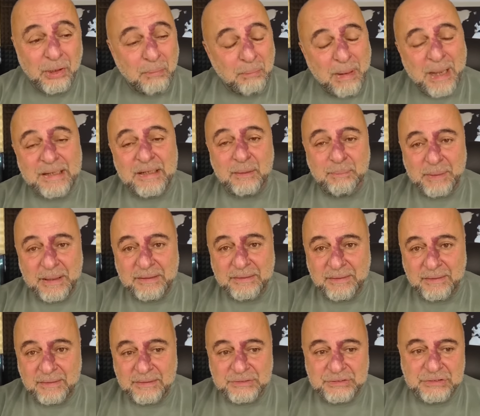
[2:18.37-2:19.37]
Not really for
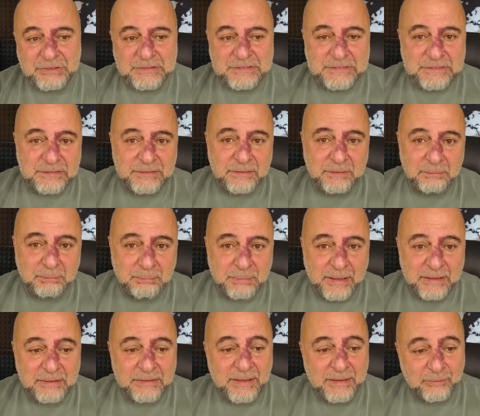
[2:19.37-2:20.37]
me either.
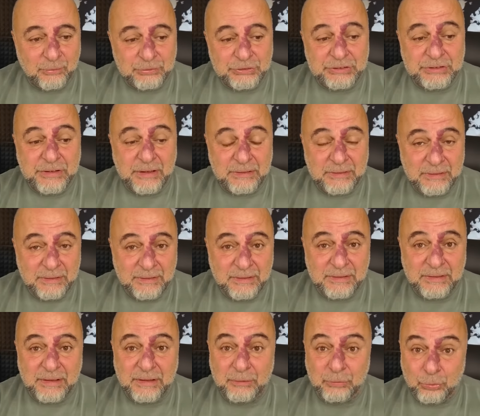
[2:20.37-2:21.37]
Honestly, I'm still sticking with
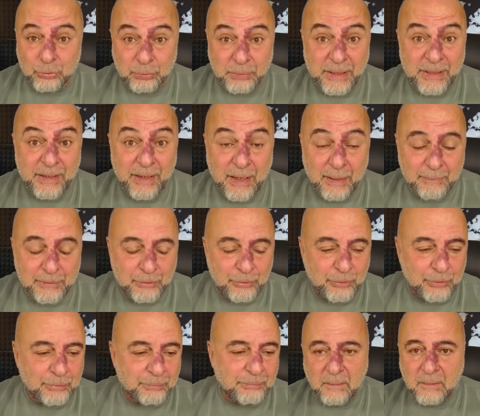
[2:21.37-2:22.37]
tech companies.
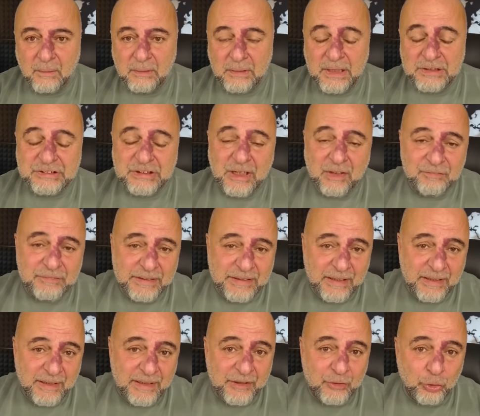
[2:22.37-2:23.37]
Last week's
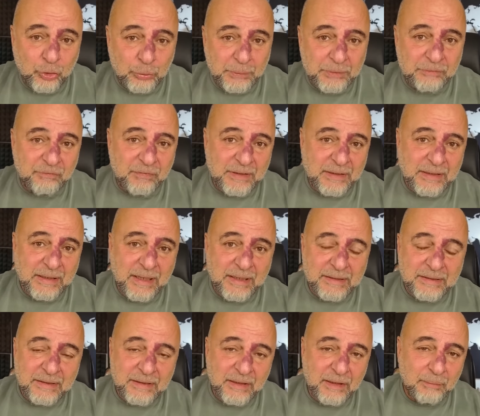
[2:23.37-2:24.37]
economic data showed signs
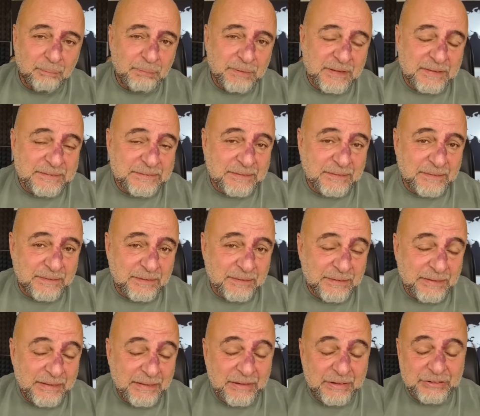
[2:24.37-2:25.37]
that the markets will
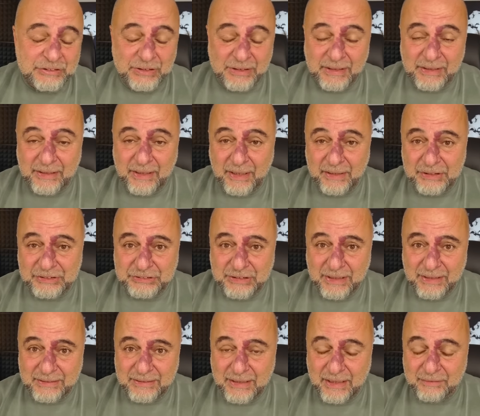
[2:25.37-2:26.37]
continue to do well.
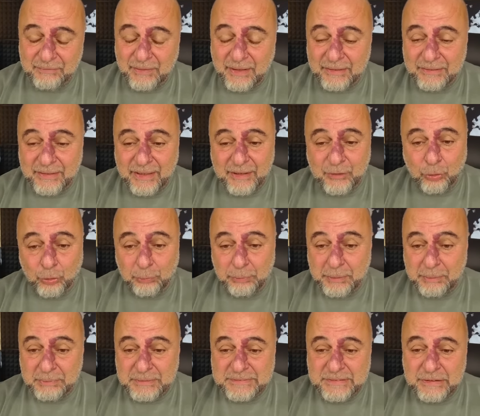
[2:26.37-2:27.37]
There's still no sign of
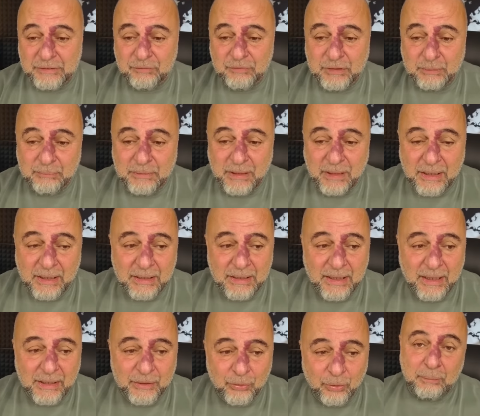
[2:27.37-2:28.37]
economic weakening.
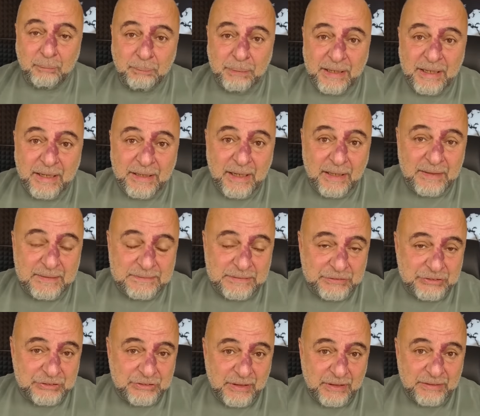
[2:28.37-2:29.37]
Retail sales were
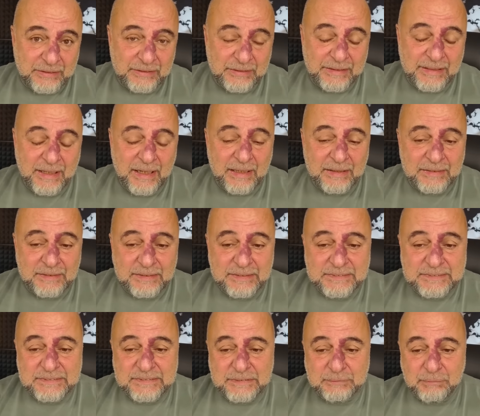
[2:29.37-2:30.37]
good, unemployment
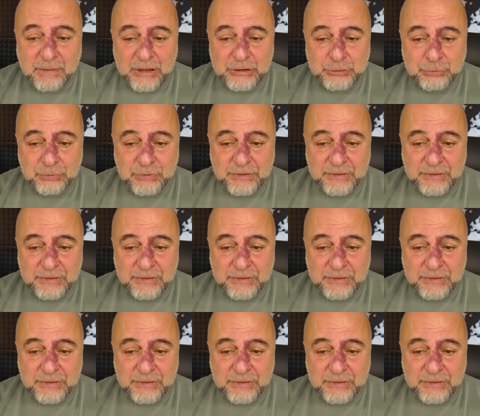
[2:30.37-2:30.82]
claims were good.